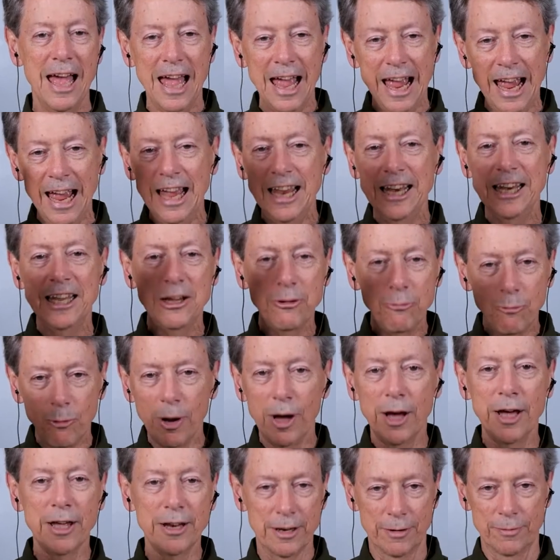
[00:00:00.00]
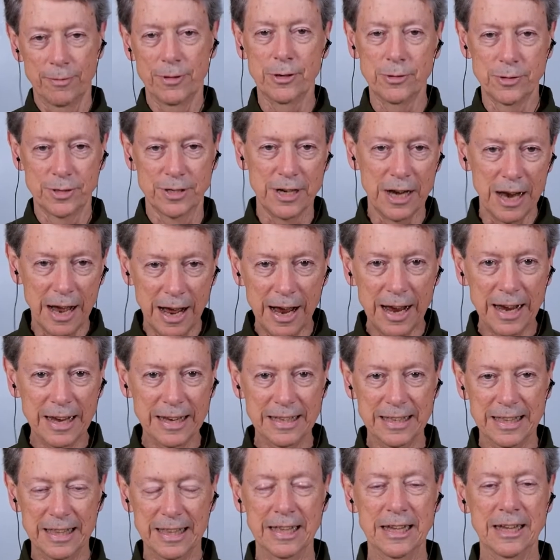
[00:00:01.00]
Any one of those
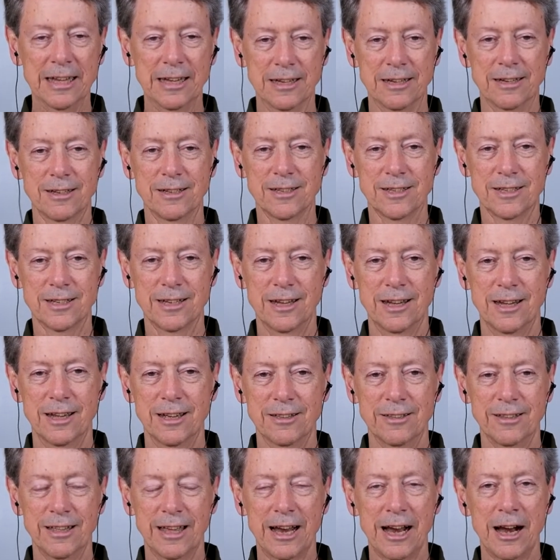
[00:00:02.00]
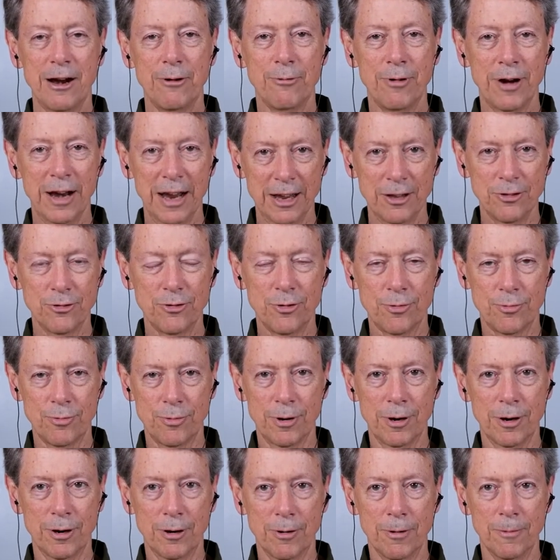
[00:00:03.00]
nine things that I ran
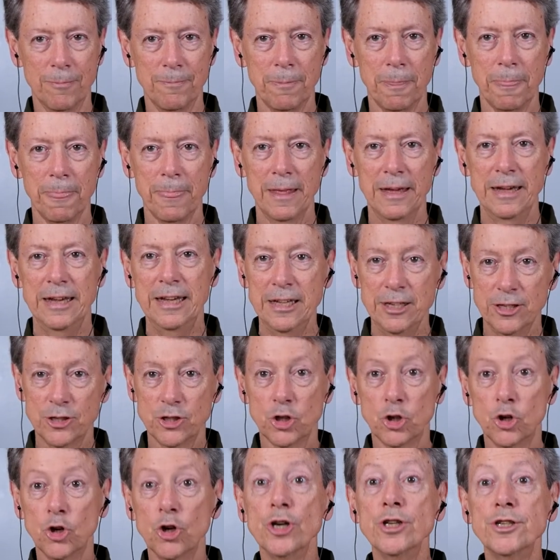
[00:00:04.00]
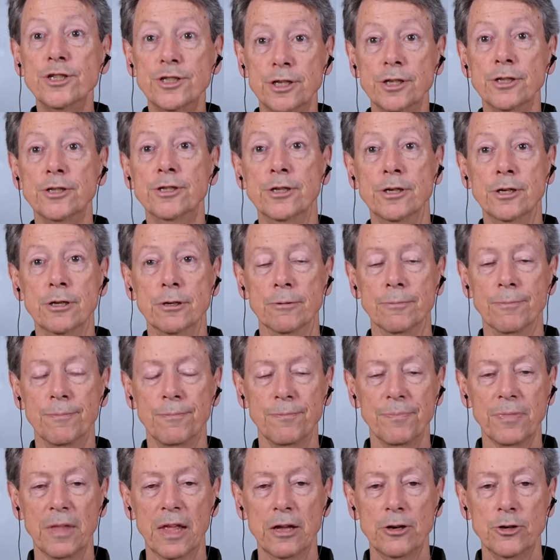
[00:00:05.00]
through is good to do
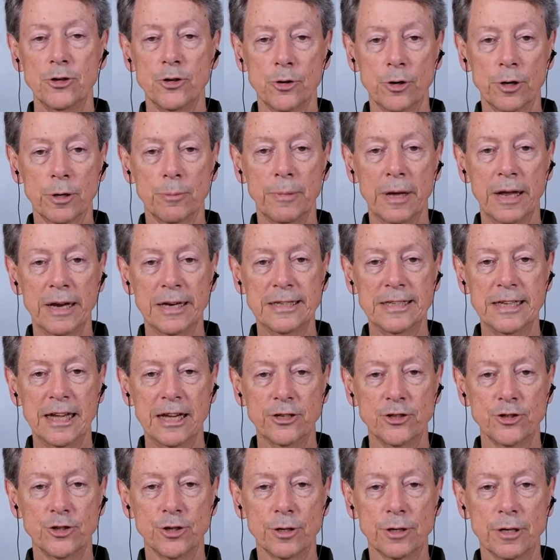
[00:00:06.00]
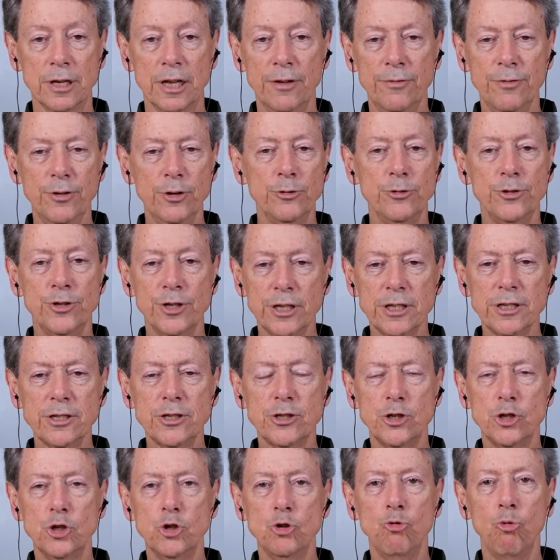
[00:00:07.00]
during meditation. If you just
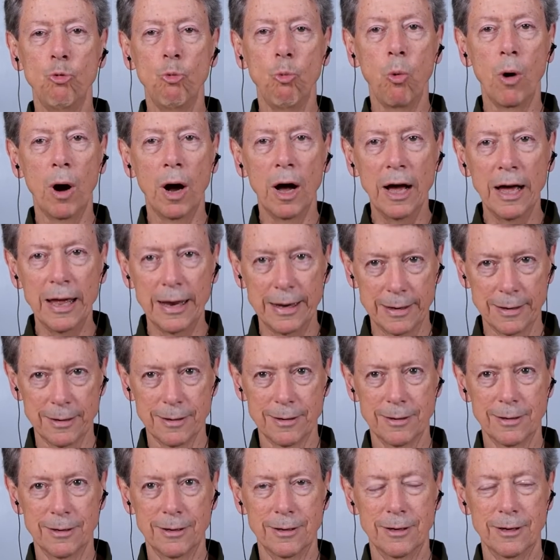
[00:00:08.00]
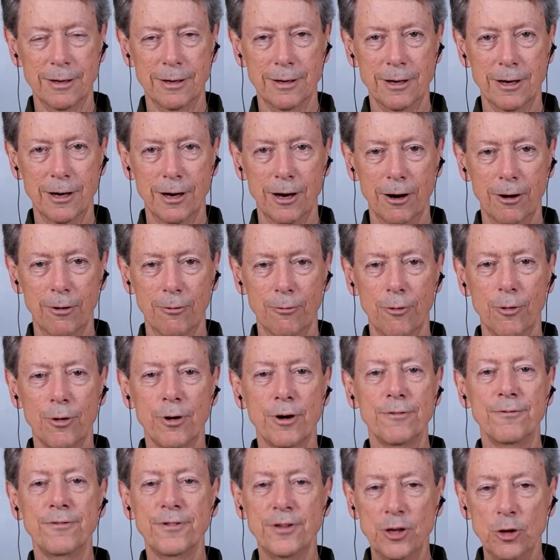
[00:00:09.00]
do one for
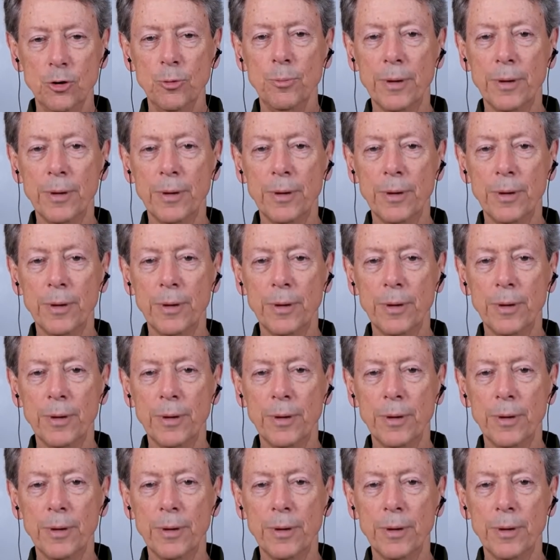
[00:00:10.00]
a few